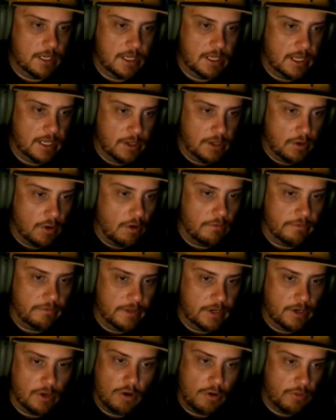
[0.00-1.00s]
engulf
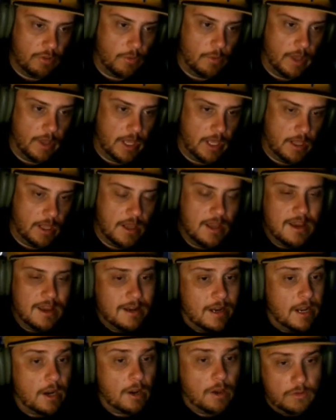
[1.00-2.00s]
it all the way.
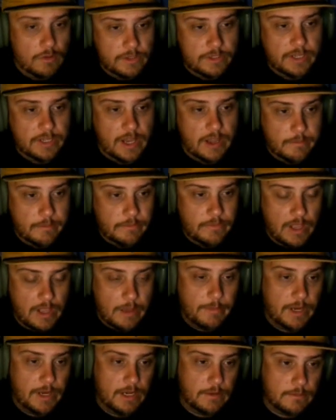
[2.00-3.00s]
Not all mm-hmm. the time. I
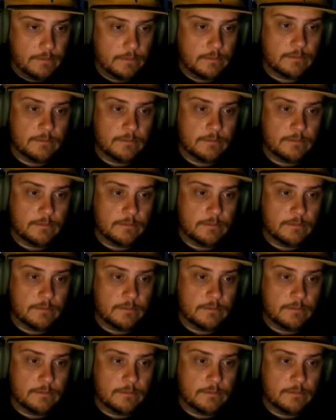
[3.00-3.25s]
mean,